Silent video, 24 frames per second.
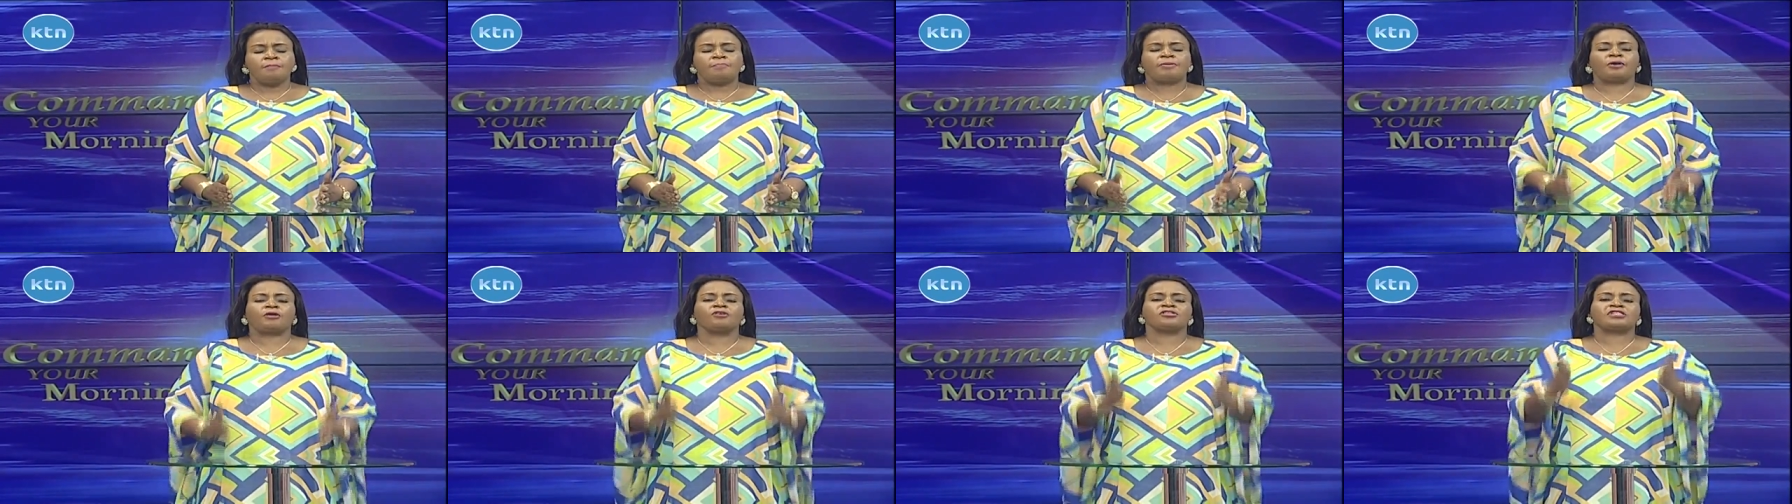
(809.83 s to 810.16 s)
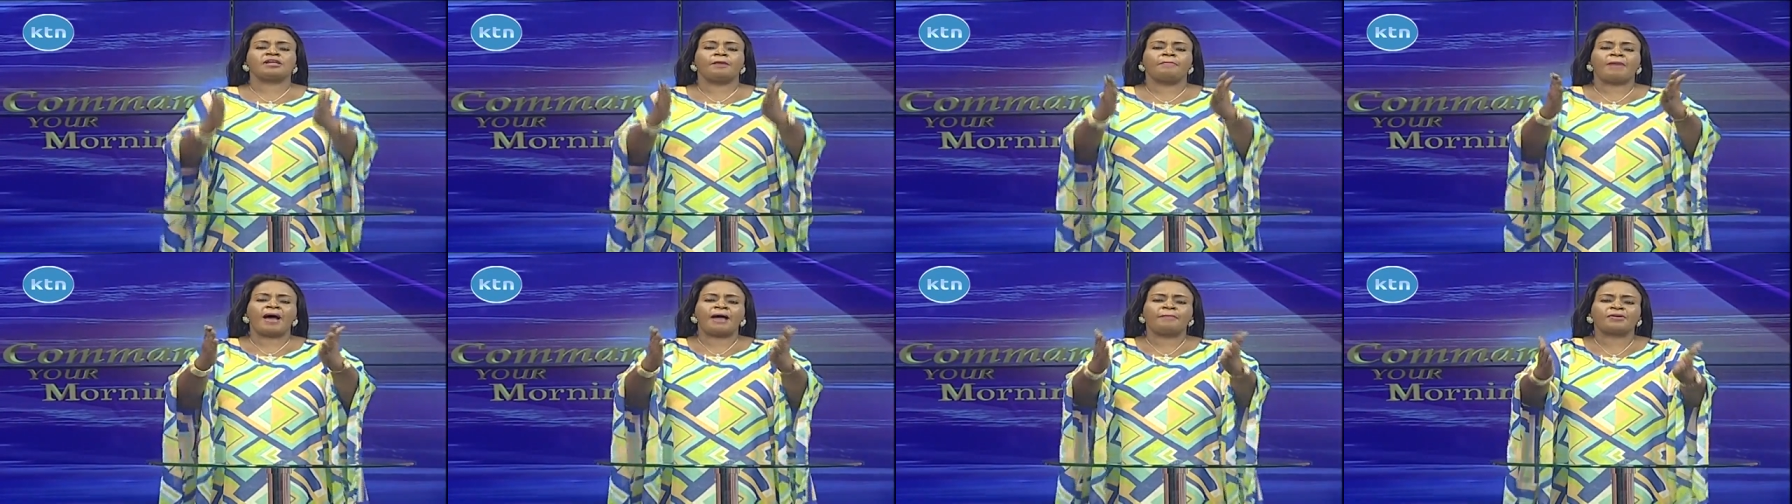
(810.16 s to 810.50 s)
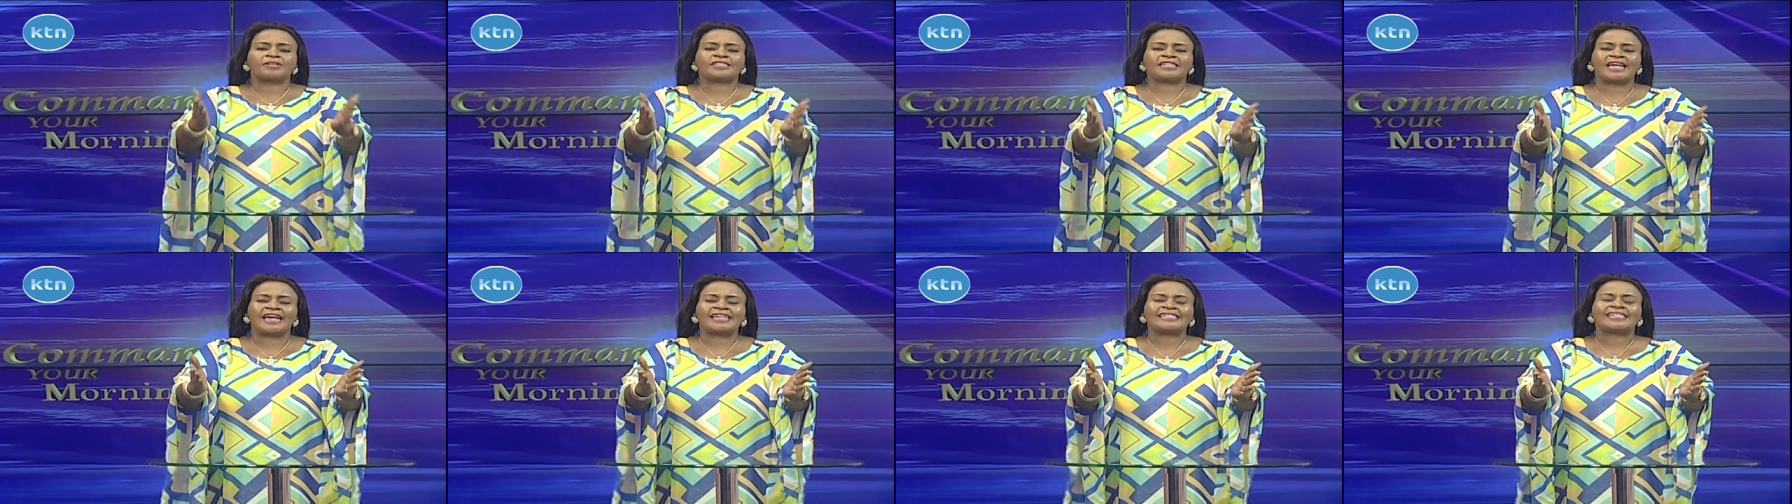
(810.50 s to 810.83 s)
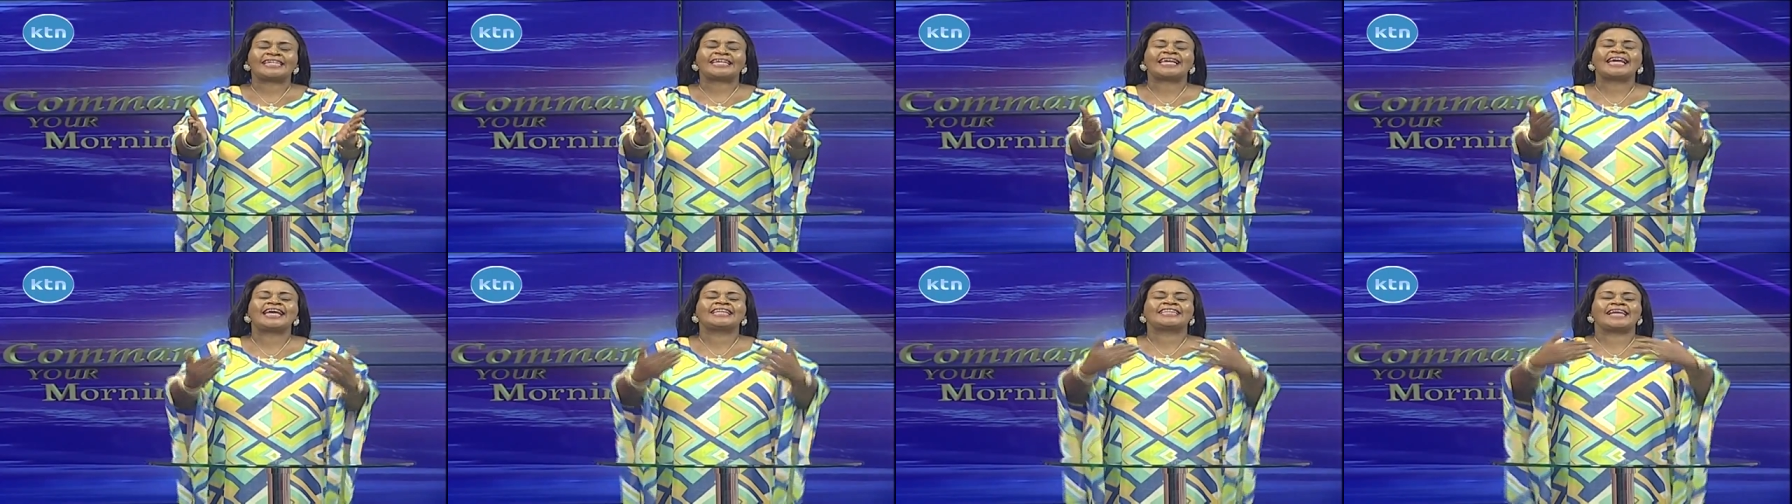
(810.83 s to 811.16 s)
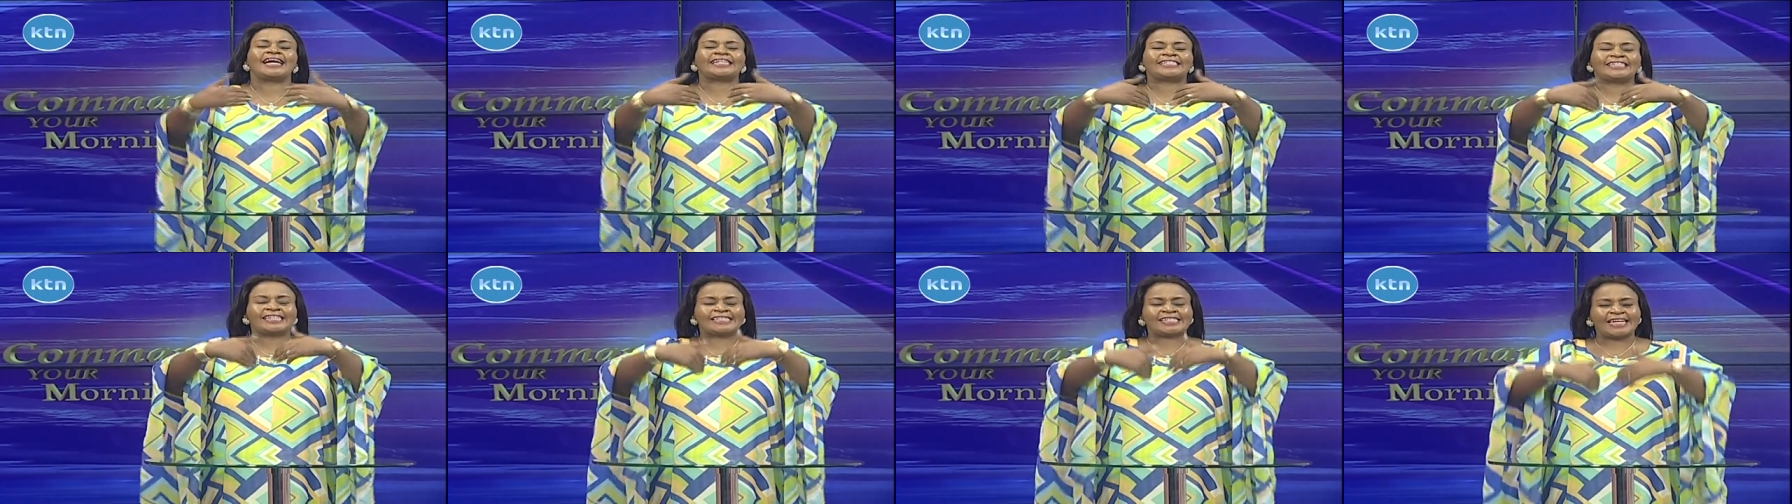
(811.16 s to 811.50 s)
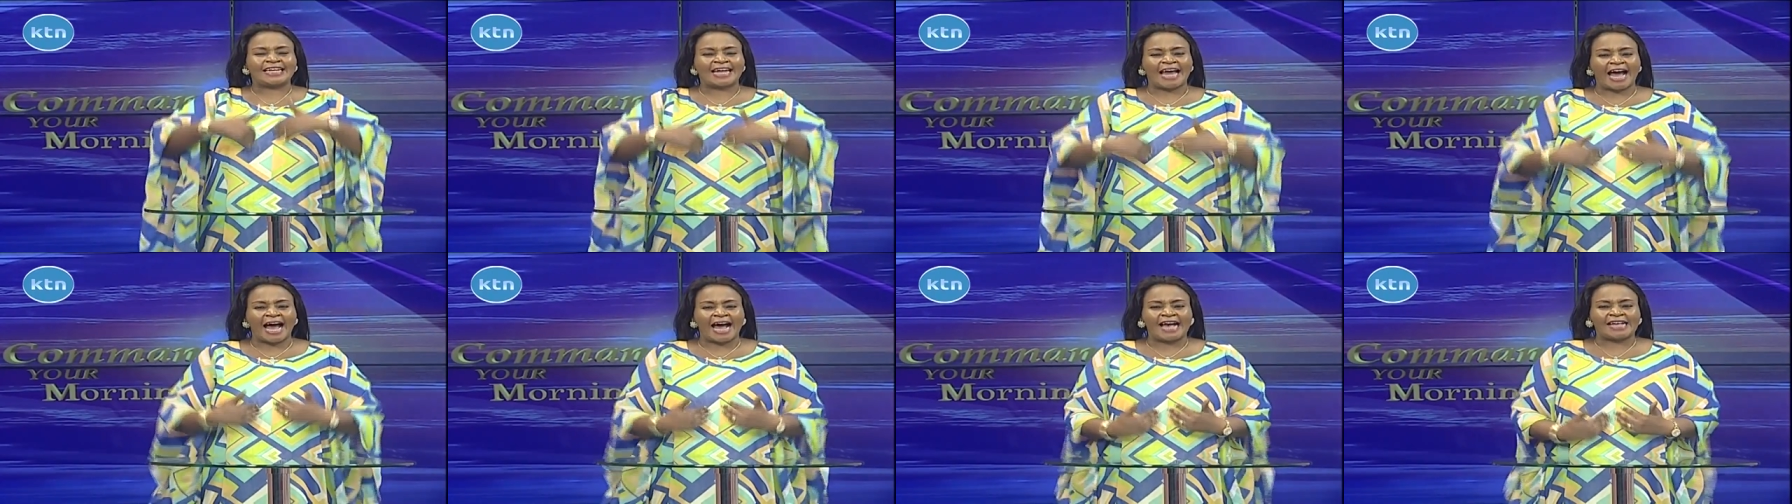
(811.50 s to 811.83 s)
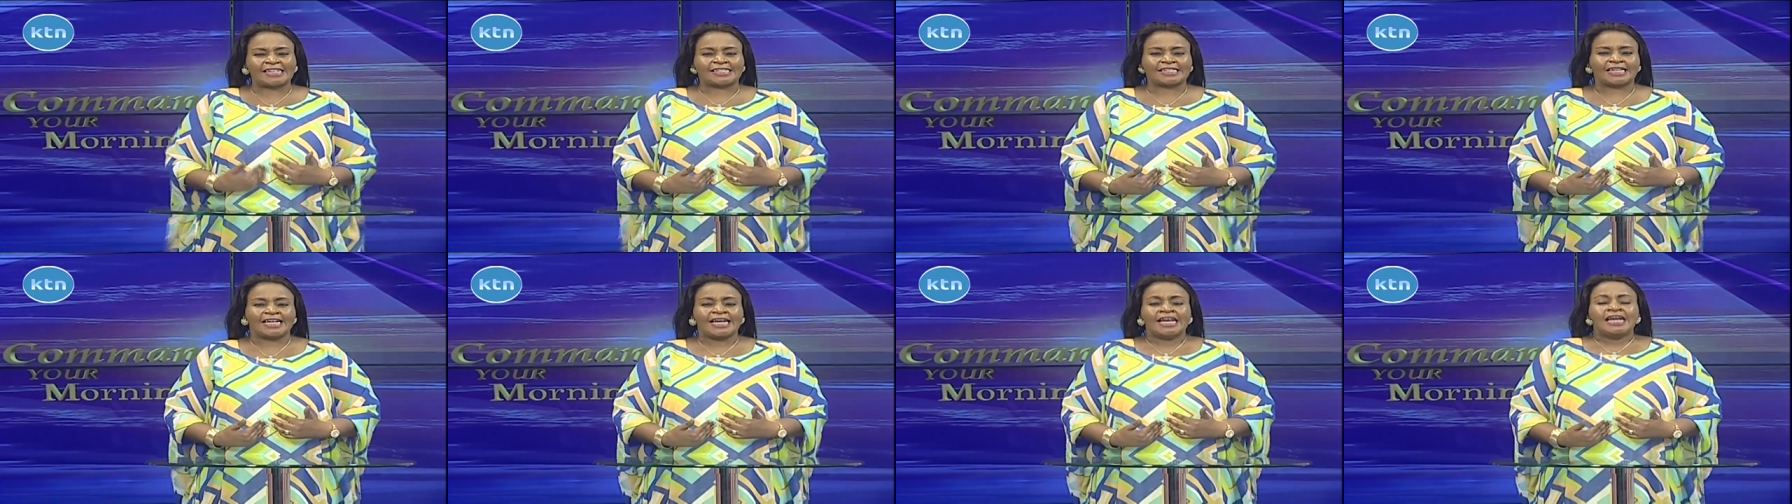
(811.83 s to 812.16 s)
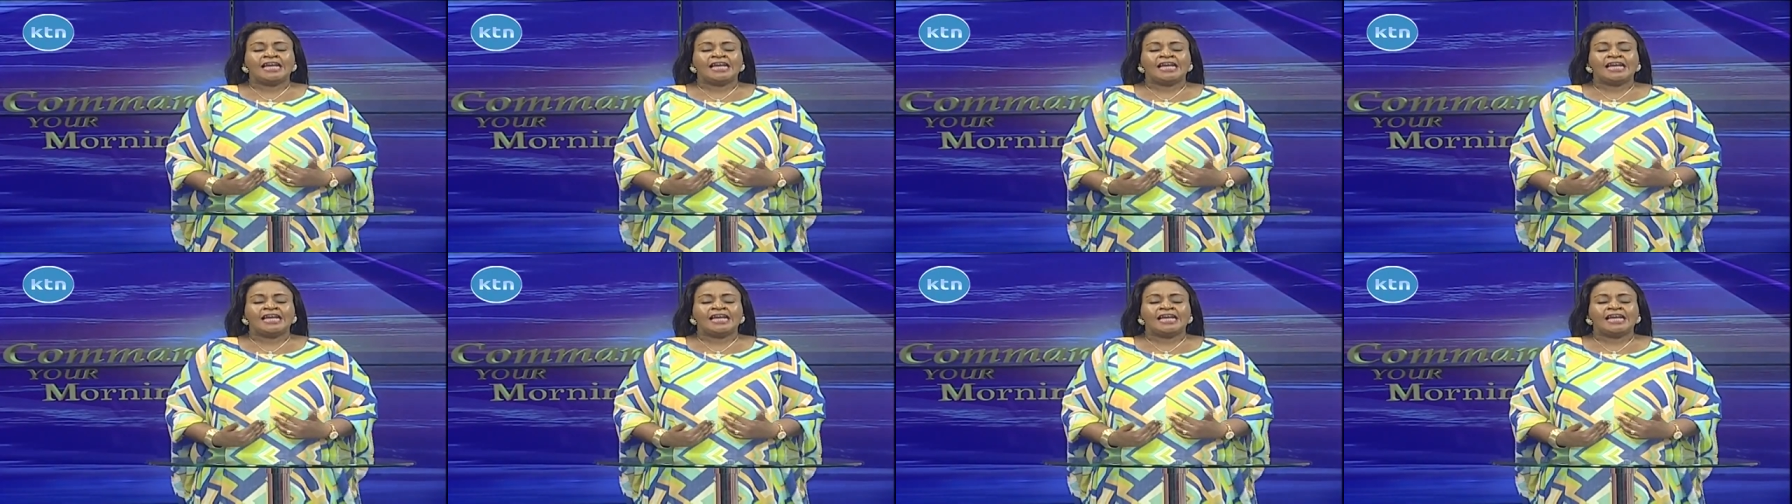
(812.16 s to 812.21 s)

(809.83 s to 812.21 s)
Because the Bible says, He that is in us